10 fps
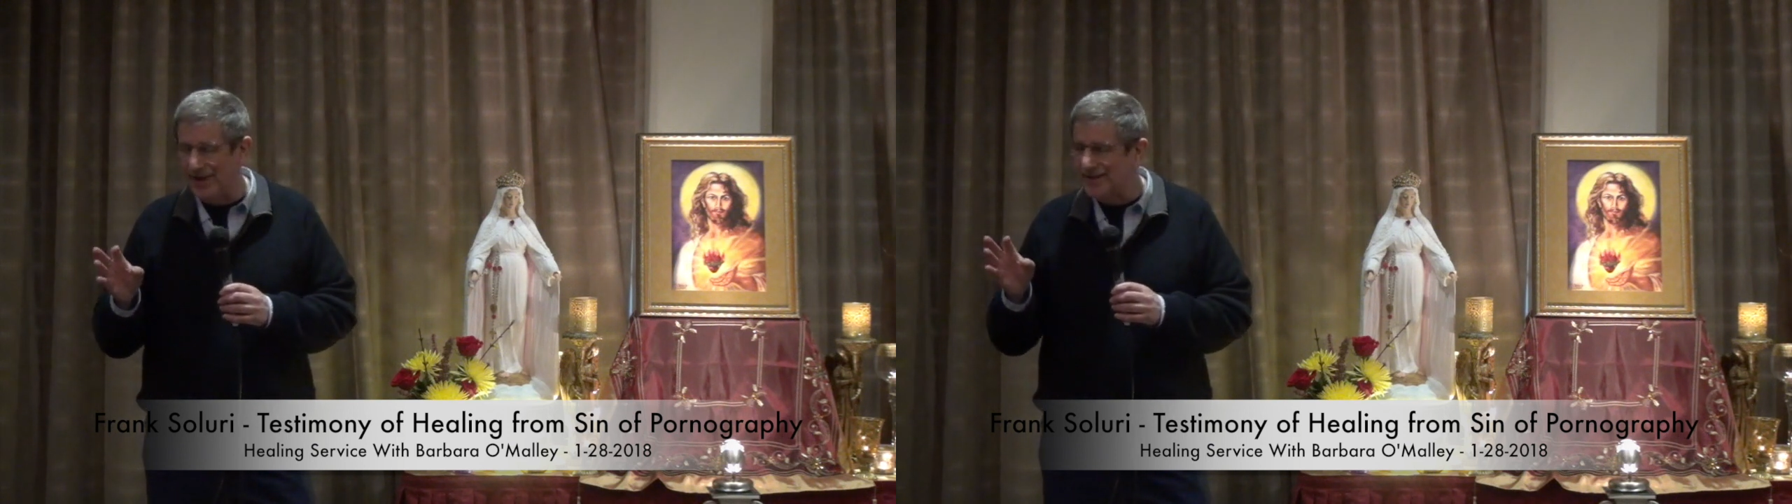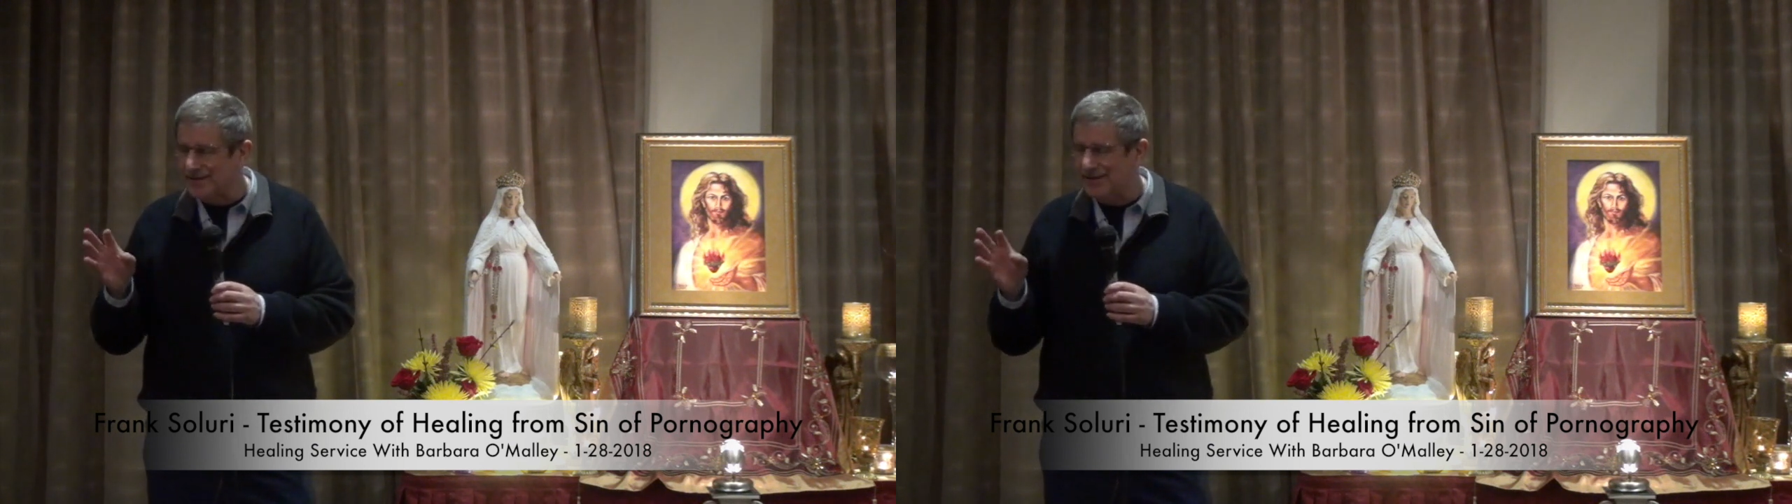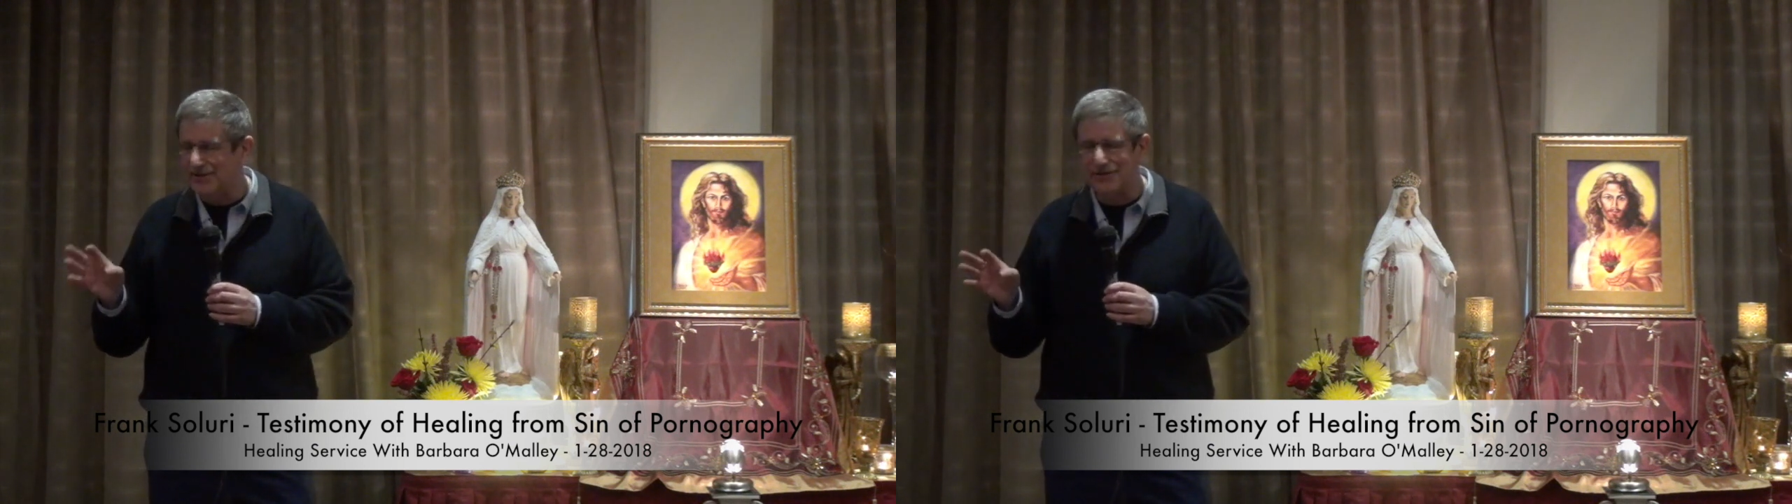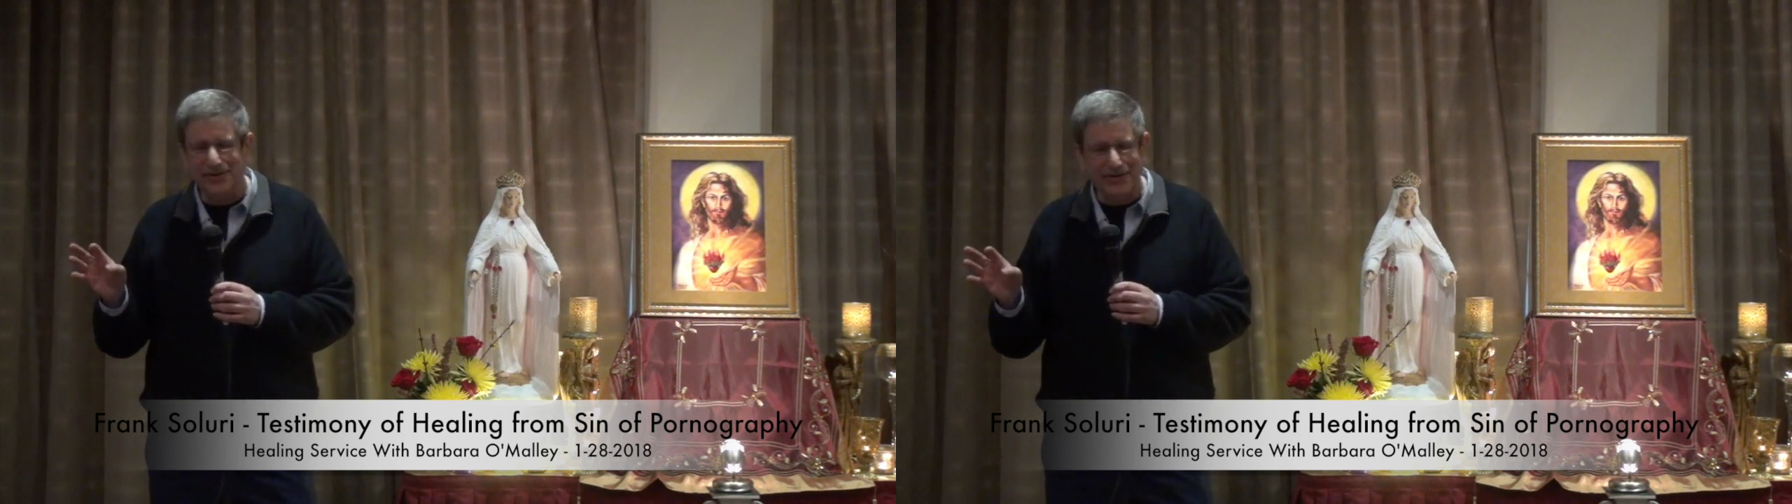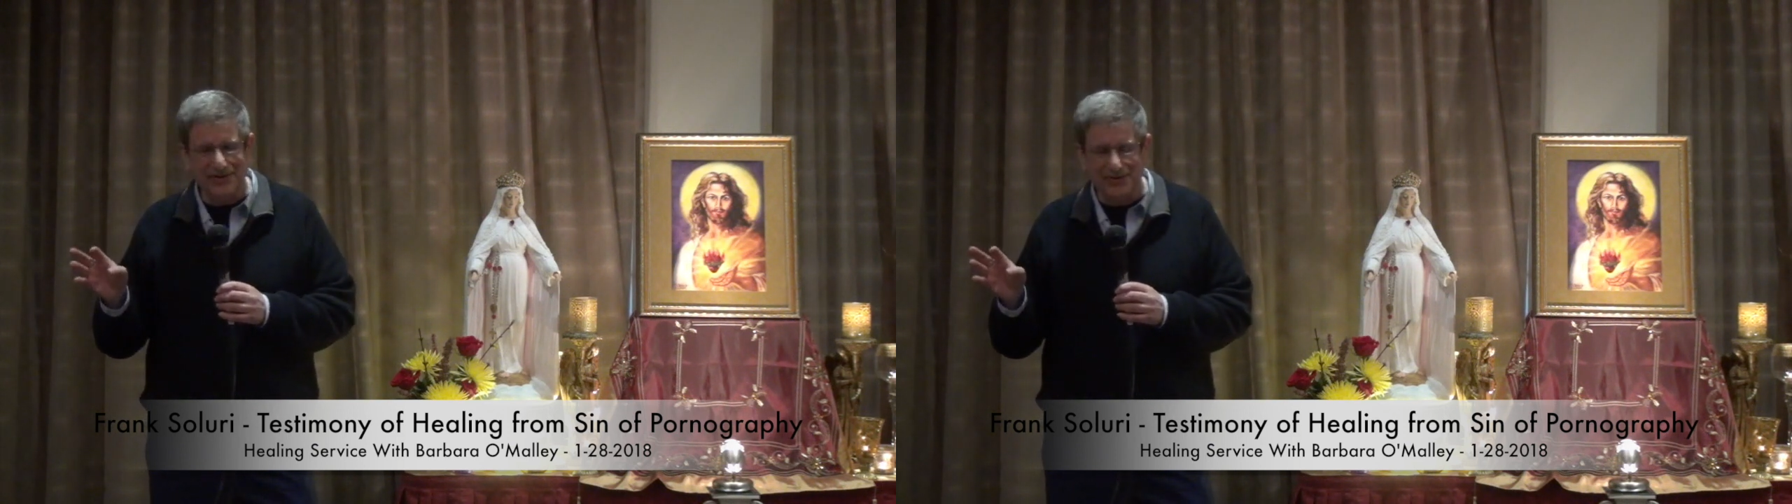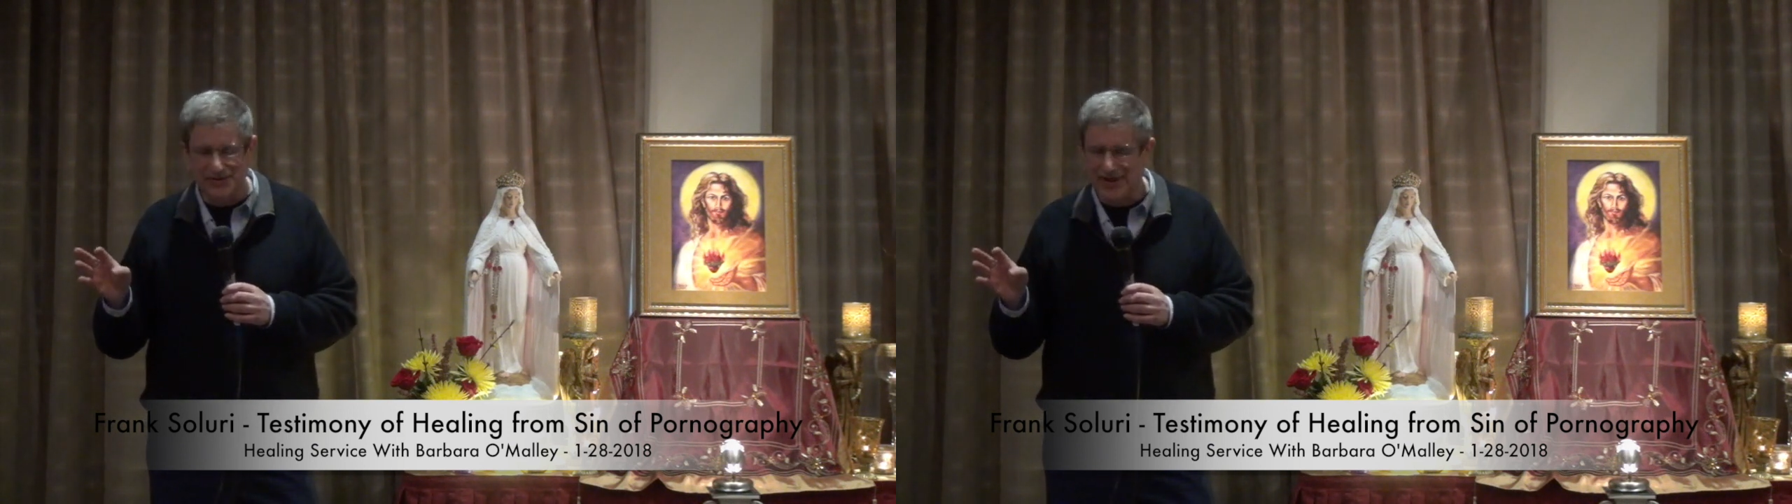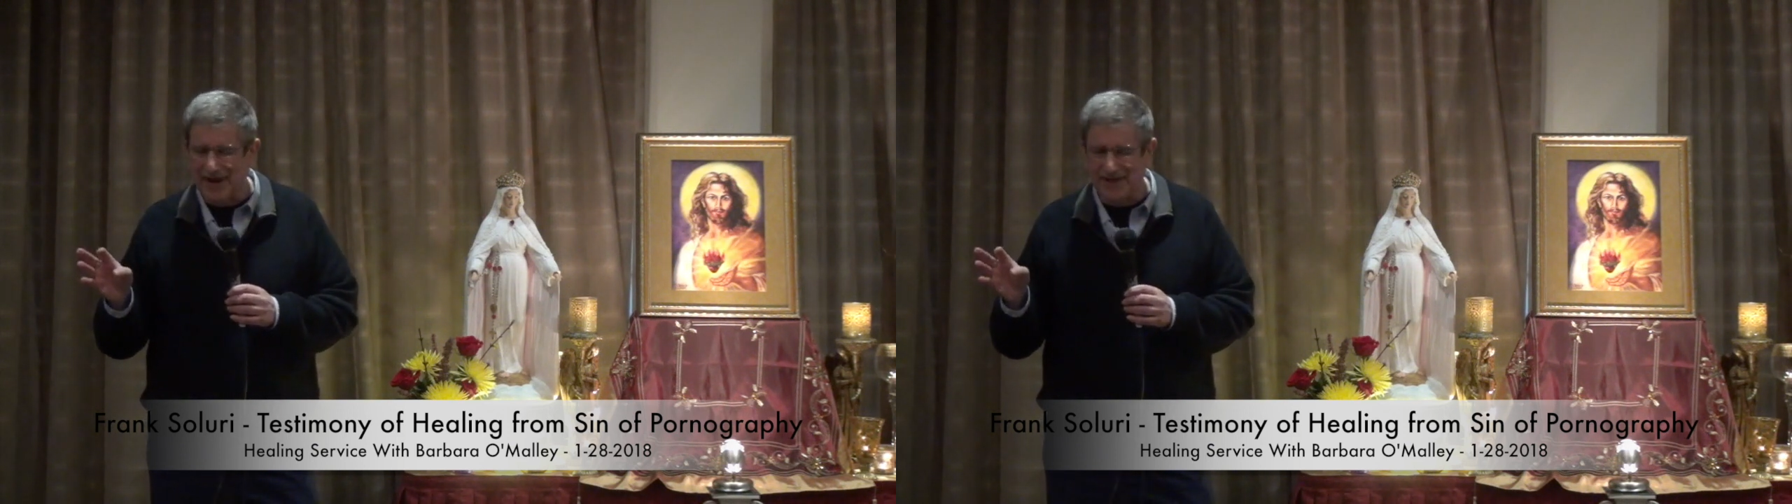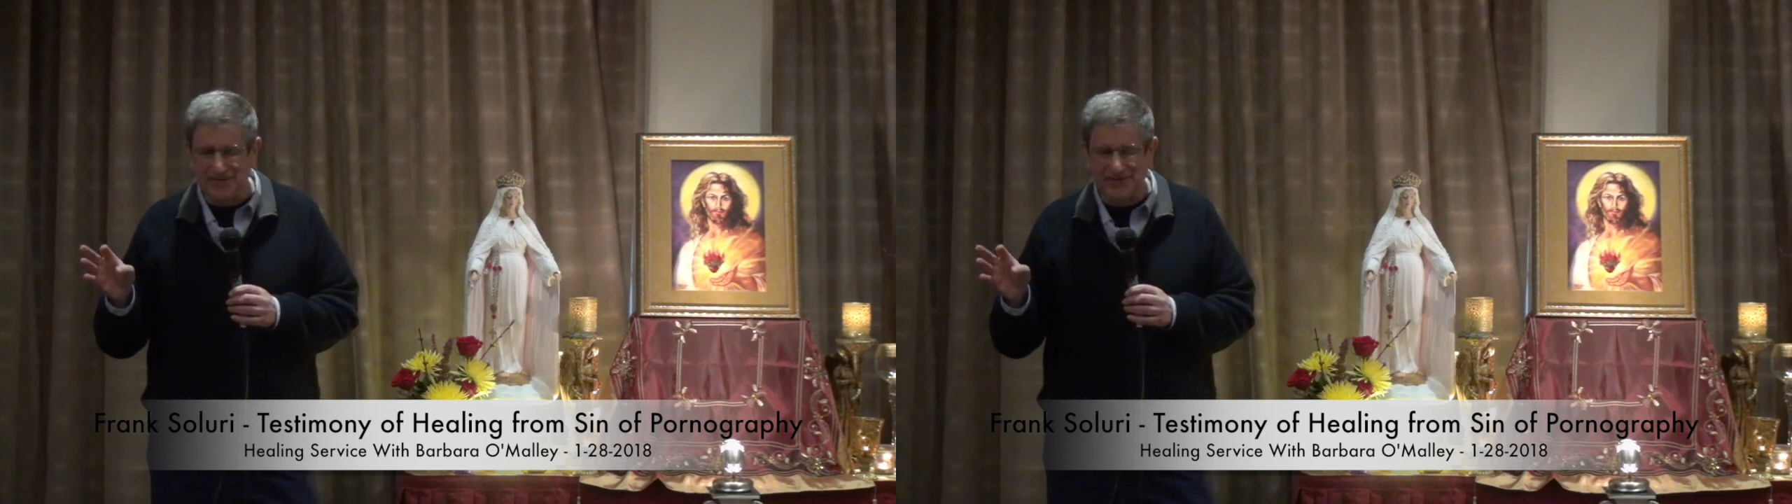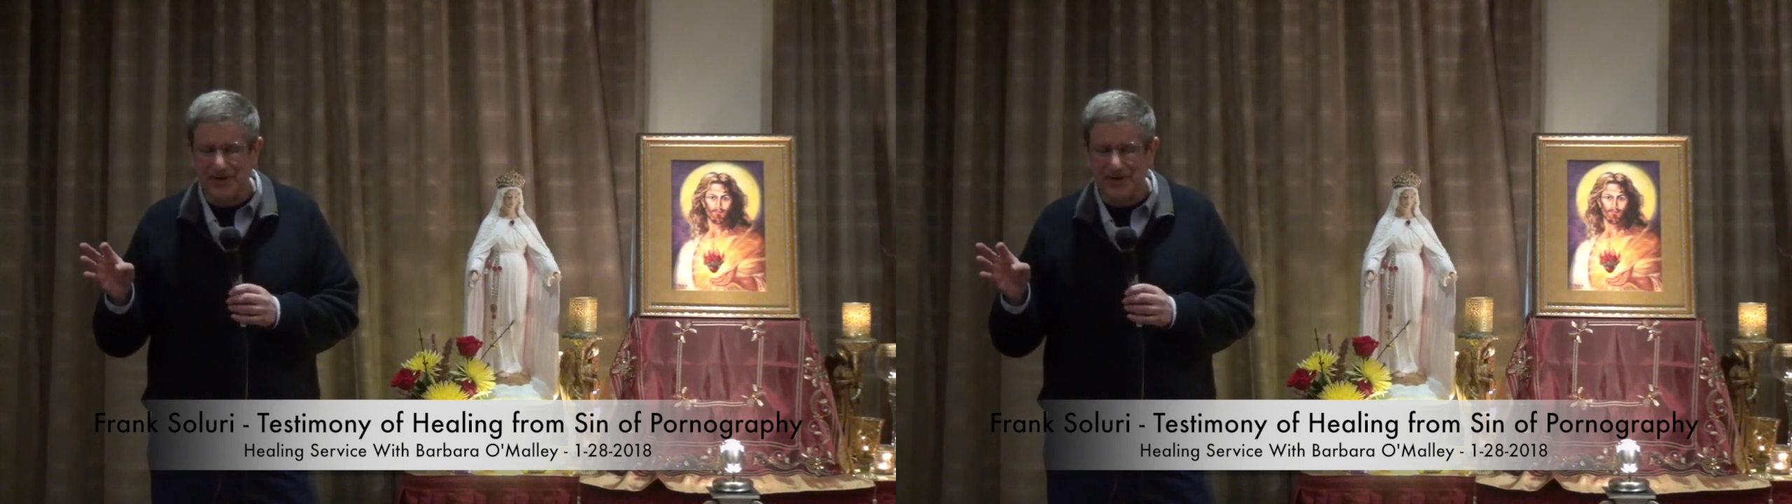that sins during those times.